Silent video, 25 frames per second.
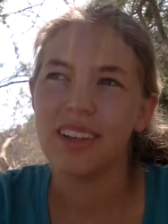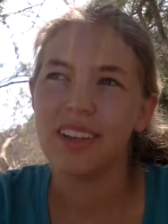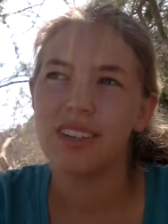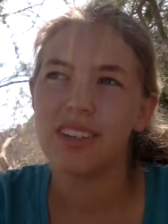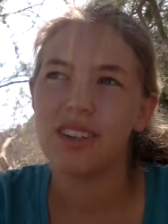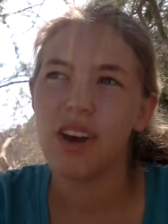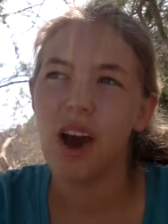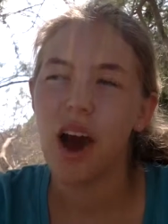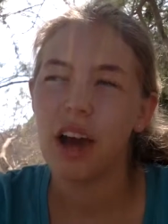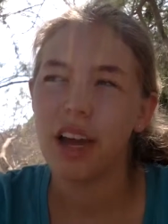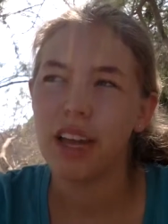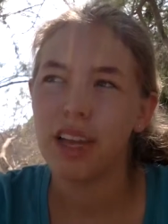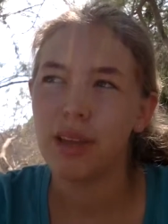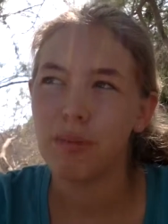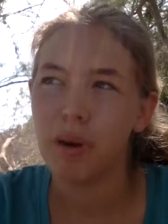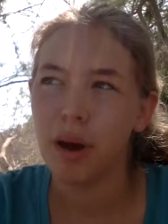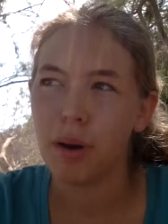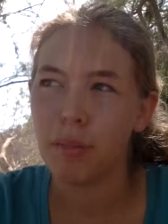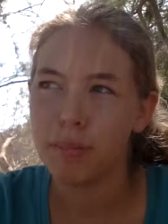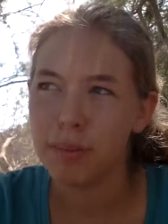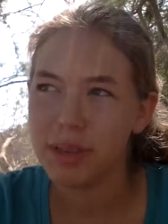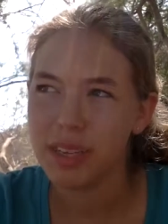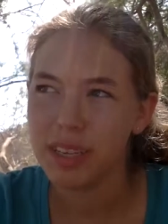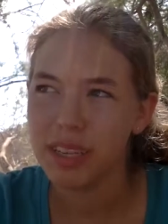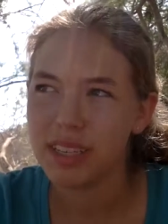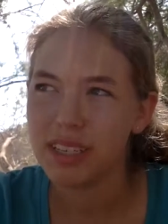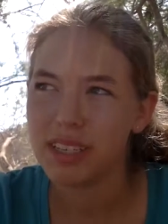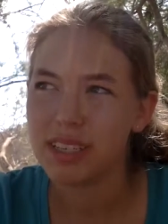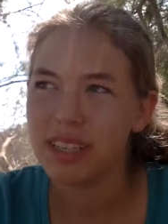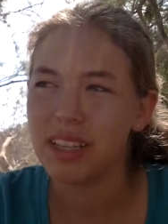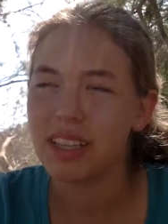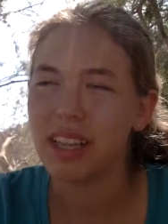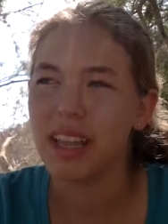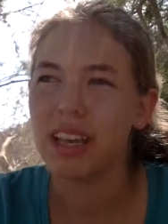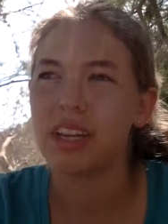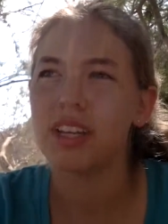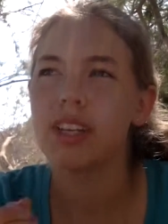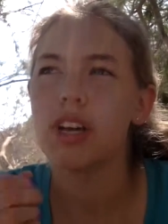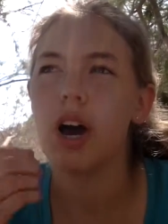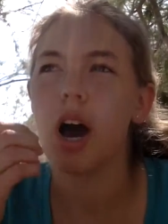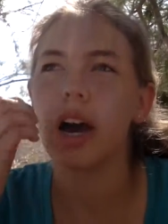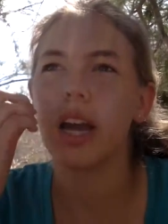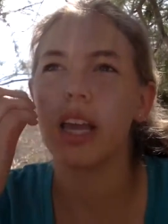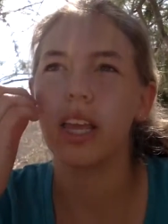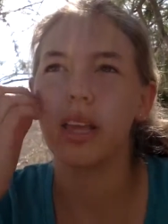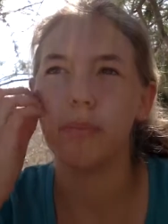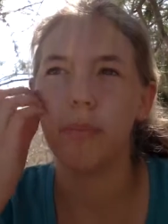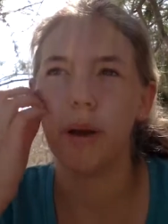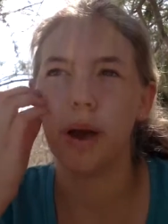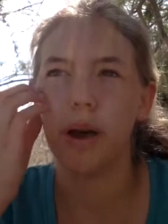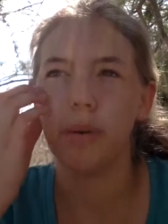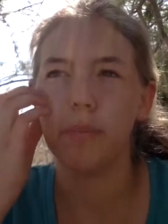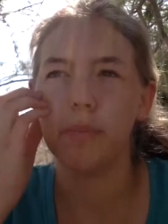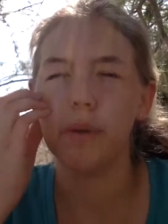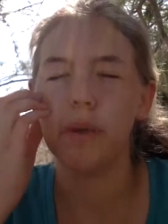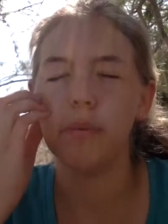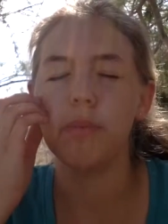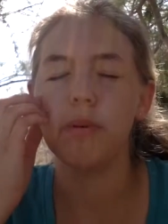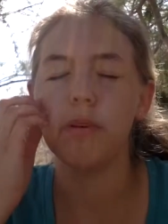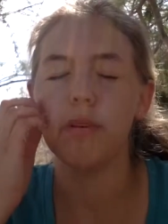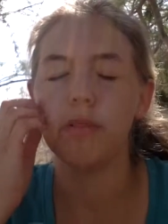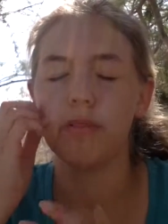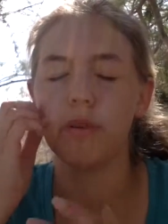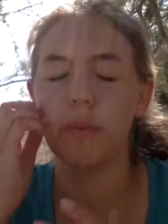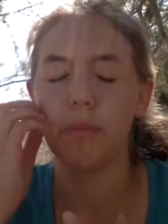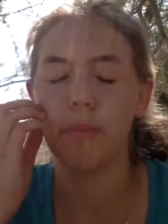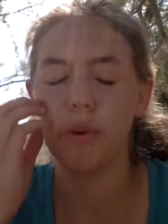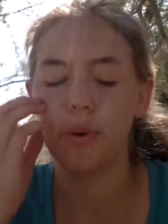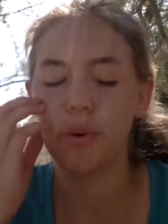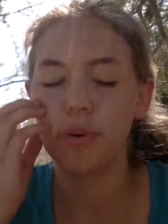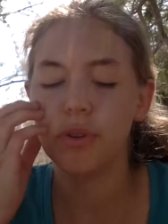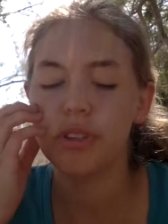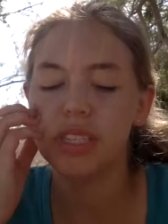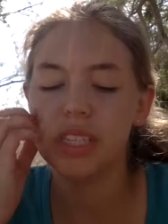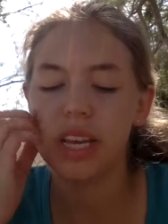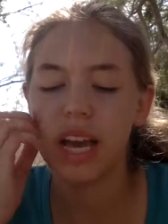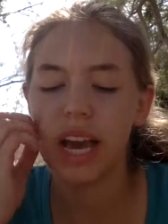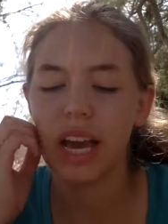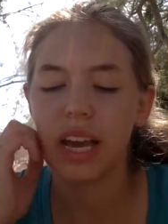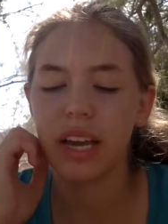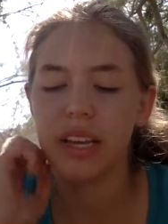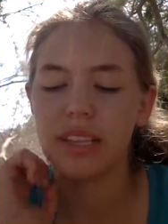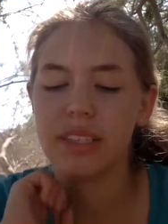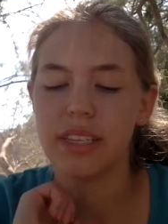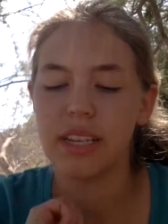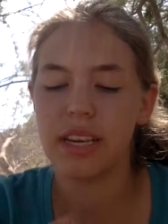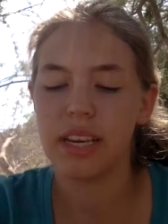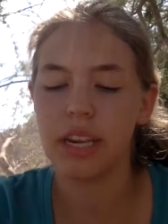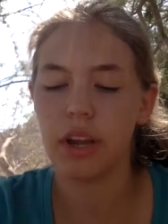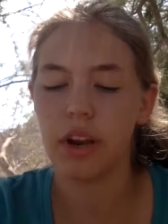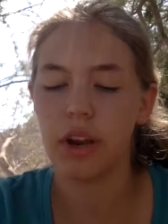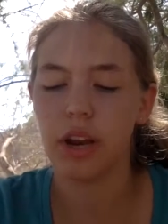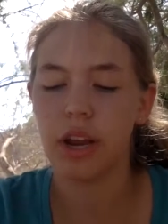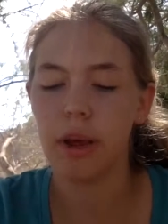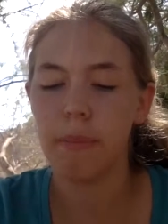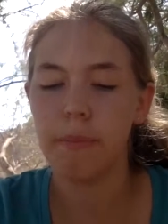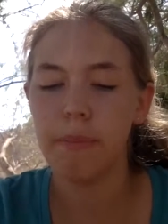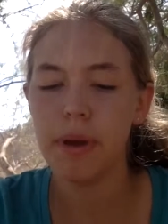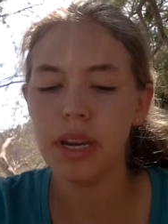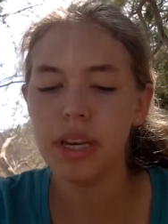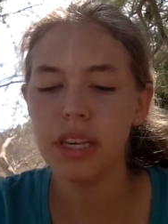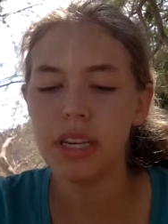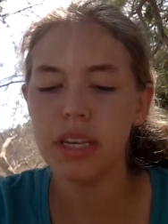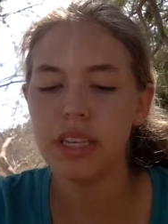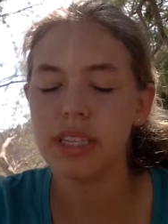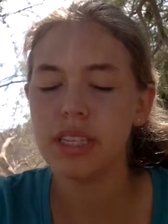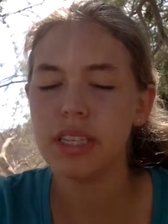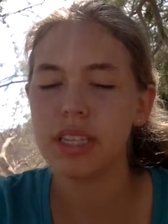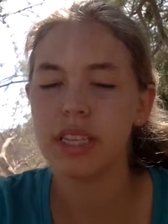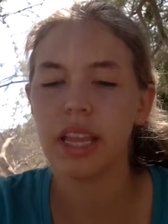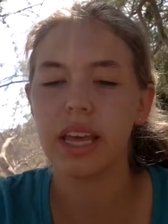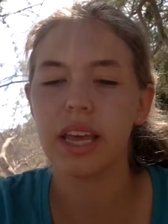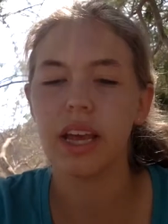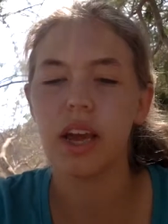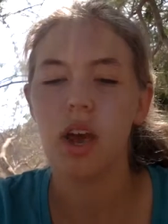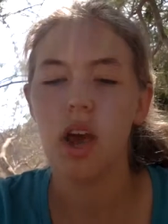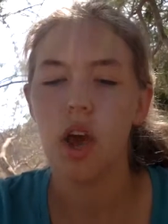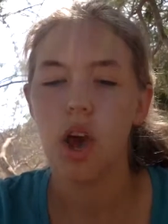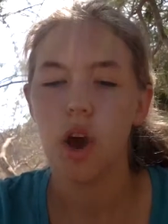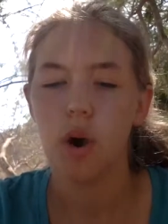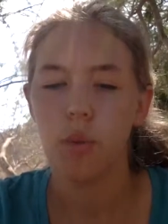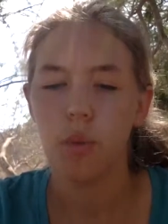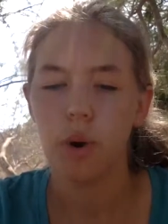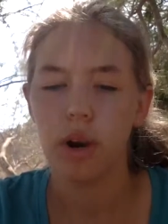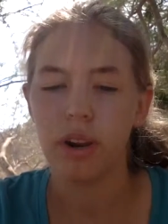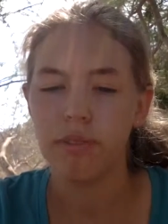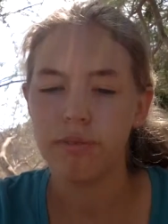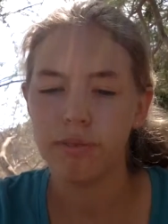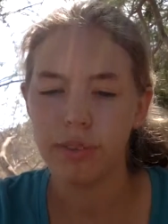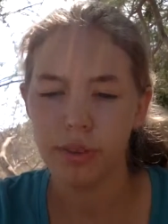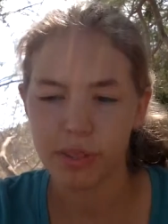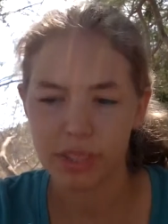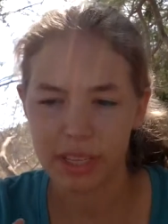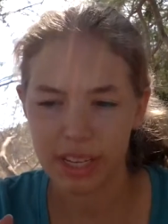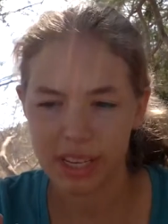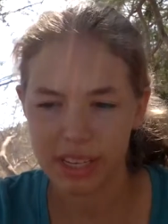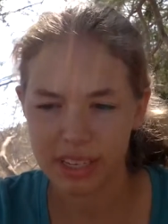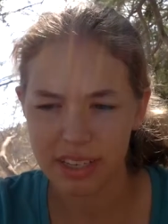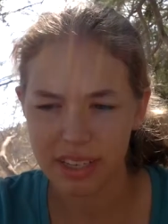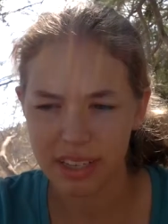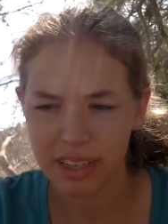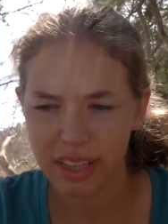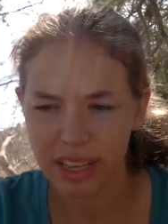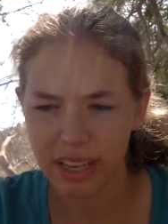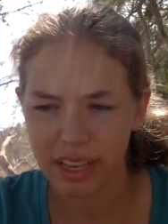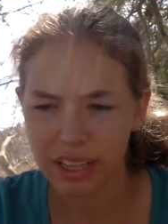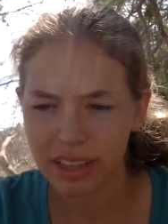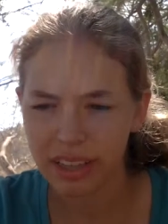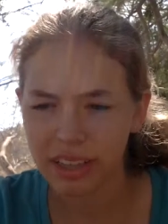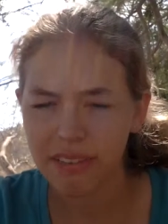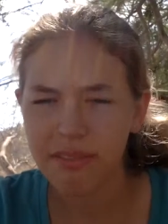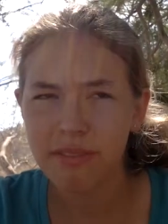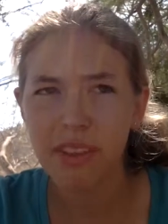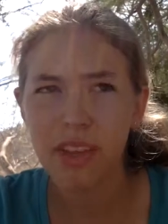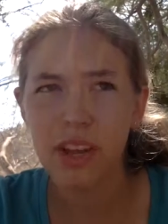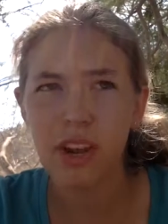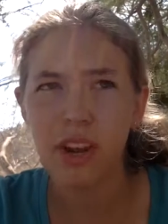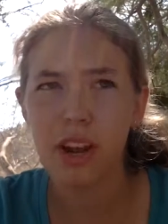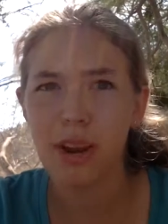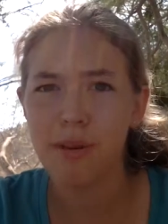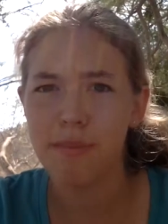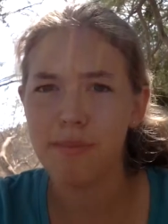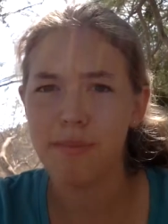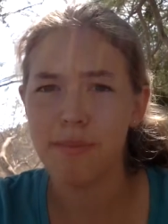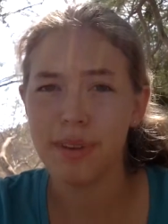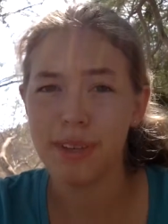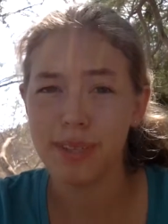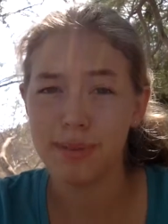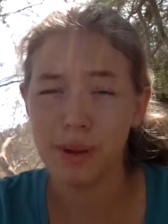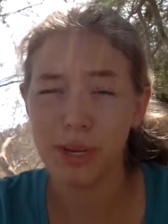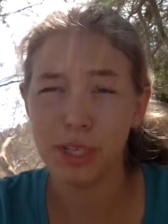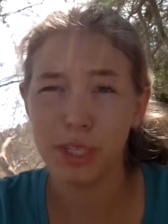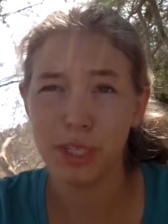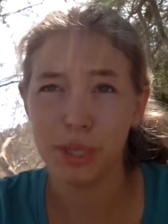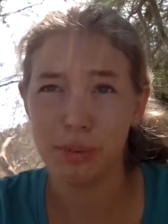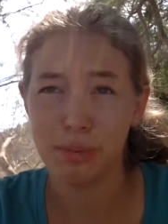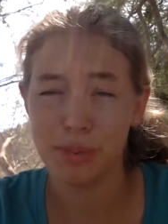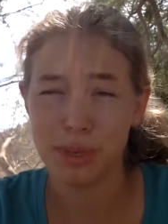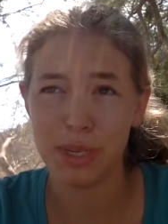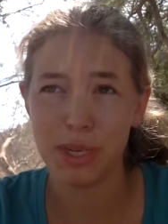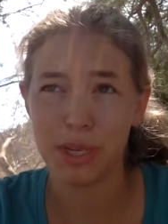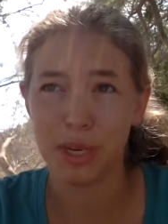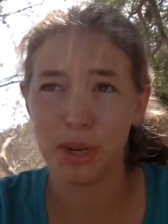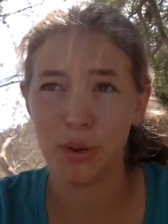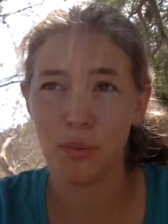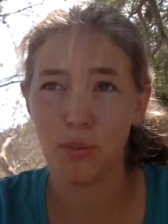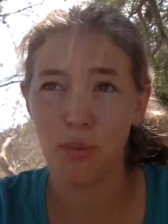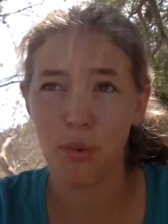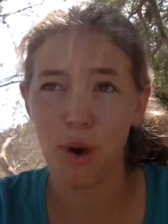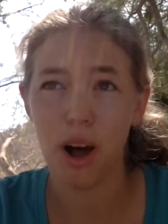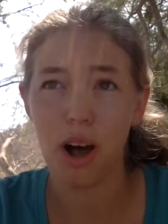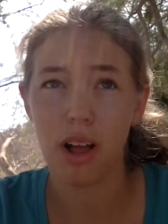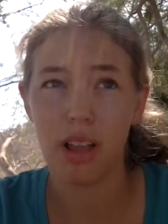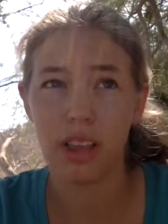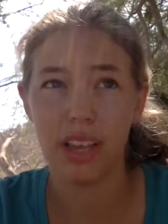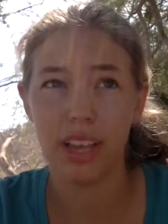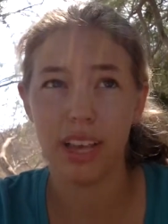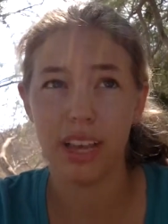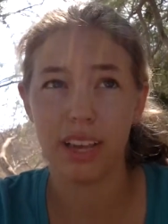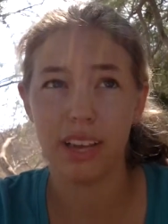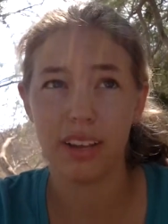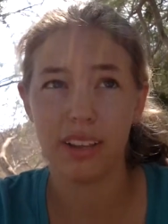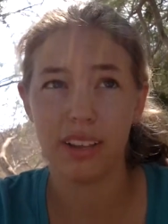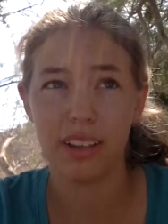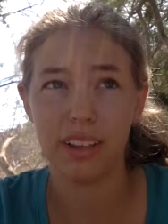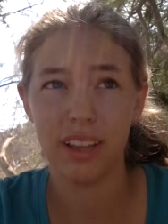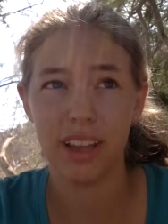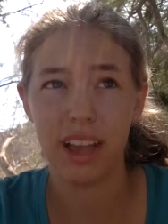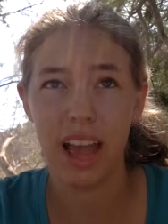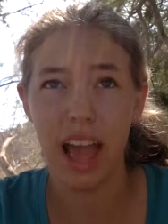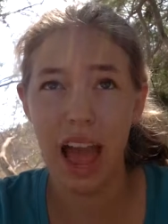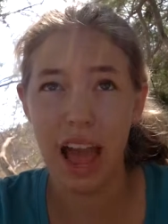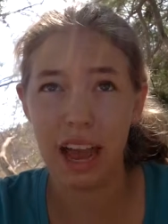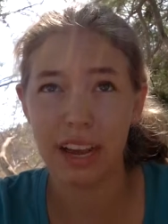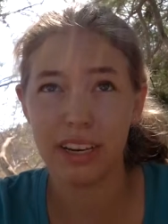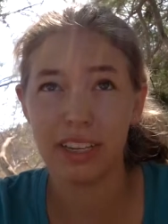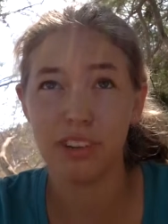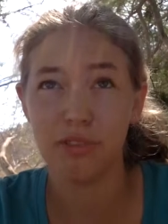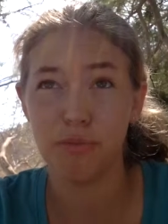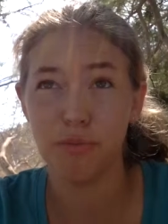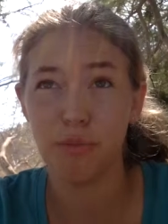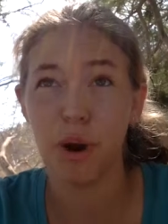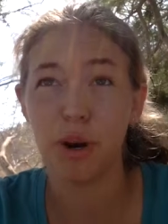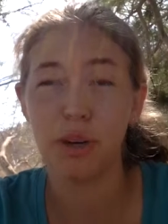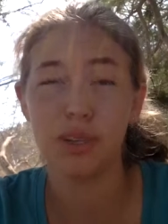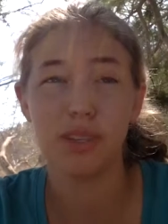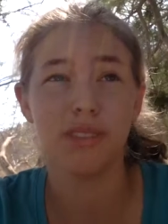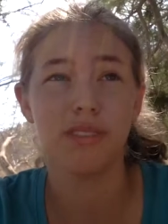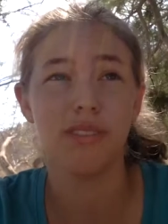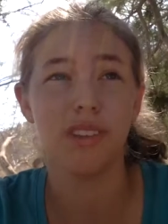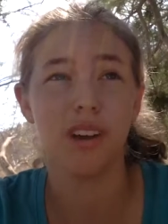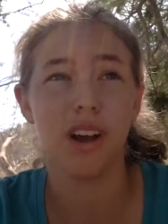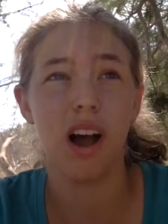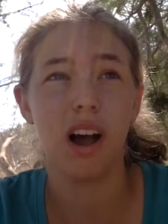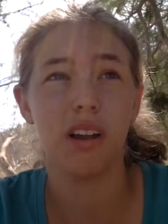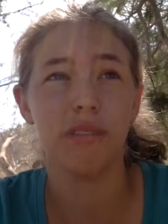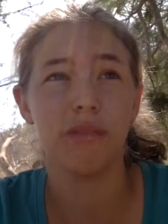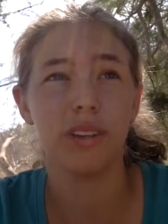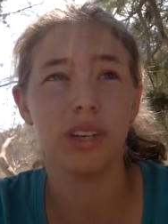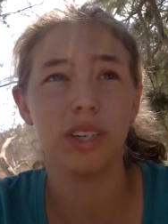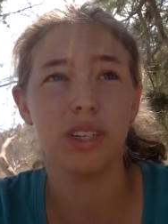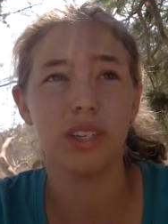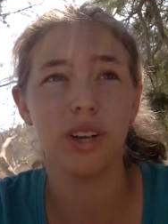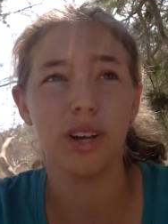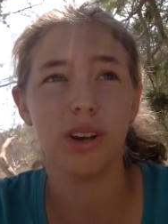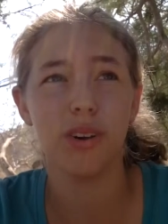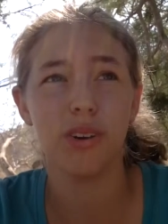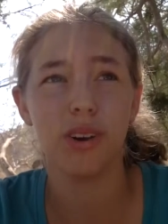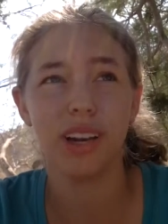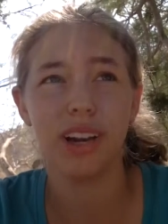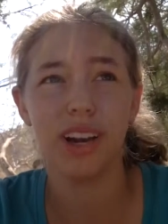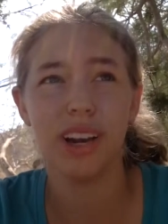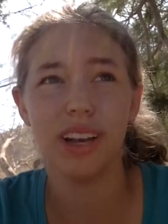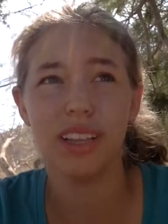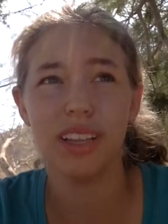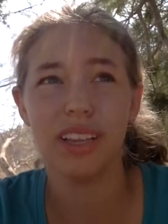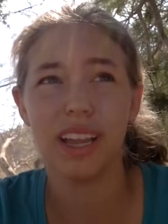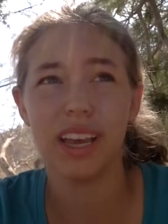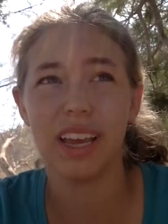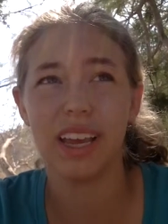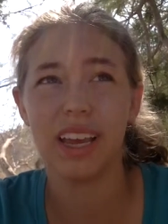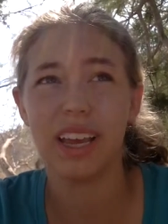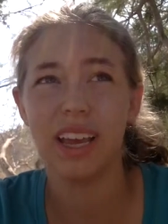talking about peace and like talking about people from both sides and hearing opinions and like what it feels like to like live here and especially be here while like active parts of the conflict are going on, like